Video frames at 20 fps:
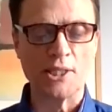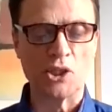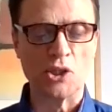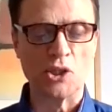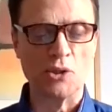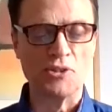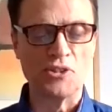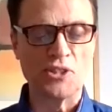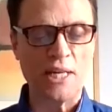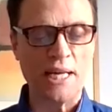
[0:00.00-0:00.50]

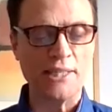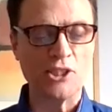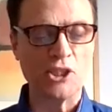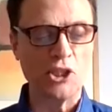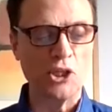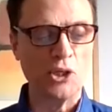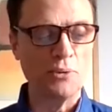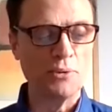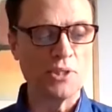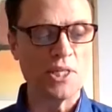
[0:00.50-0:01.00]
to stay
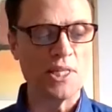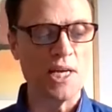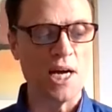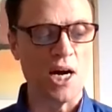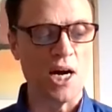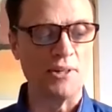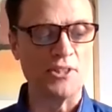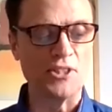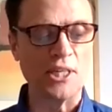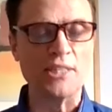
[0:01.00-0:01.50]
tuned to the
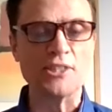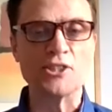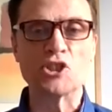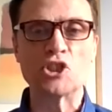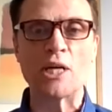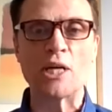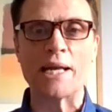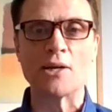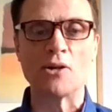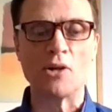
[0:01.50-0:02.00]
RSA's
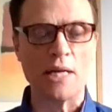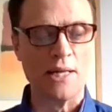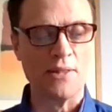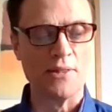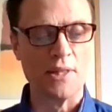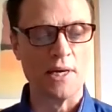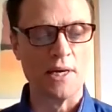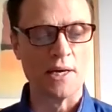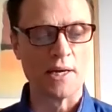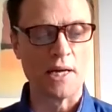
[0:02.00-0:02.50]
channel in
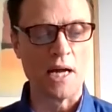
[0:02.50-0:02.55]
the